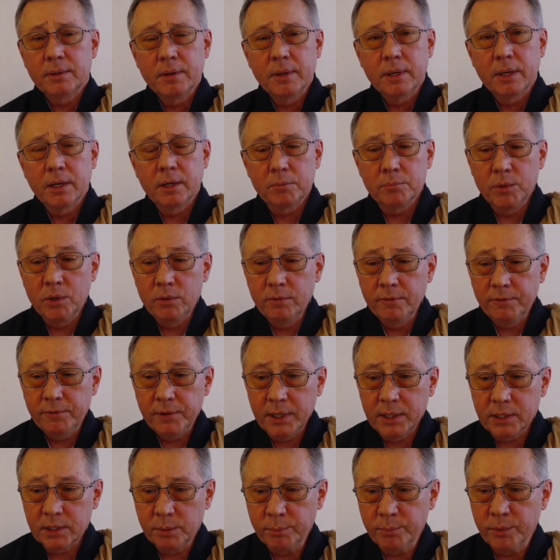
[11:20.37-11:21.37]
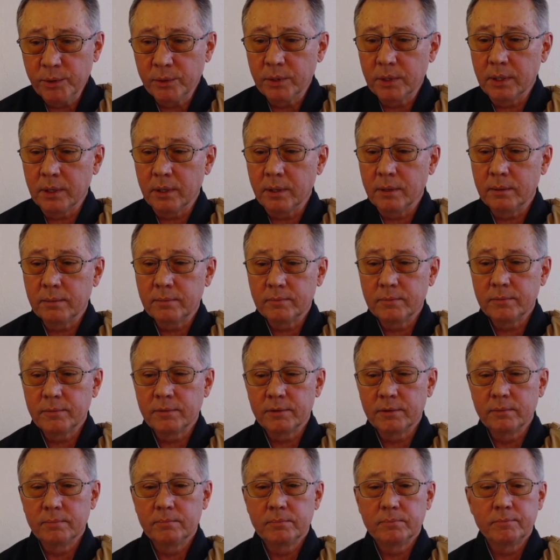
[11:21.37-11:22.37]
and moon-faced Buddha
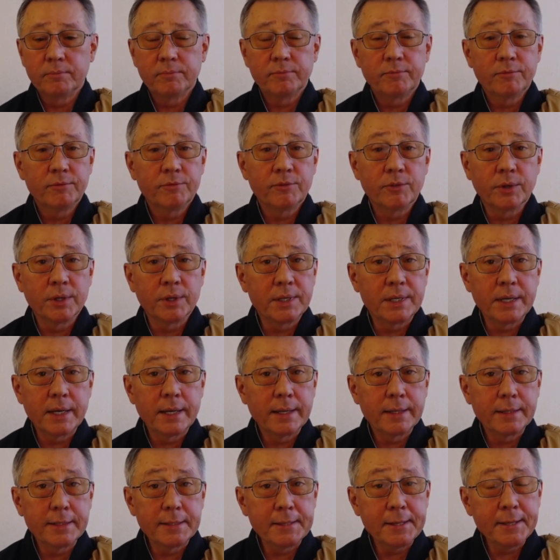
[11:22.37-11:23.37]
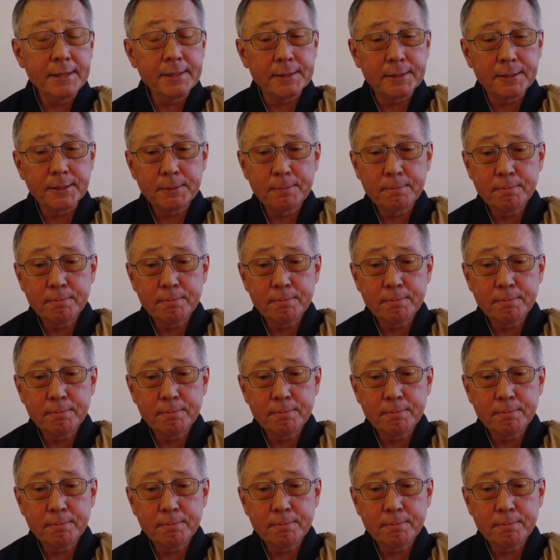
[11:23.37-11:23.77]
for a day and a night.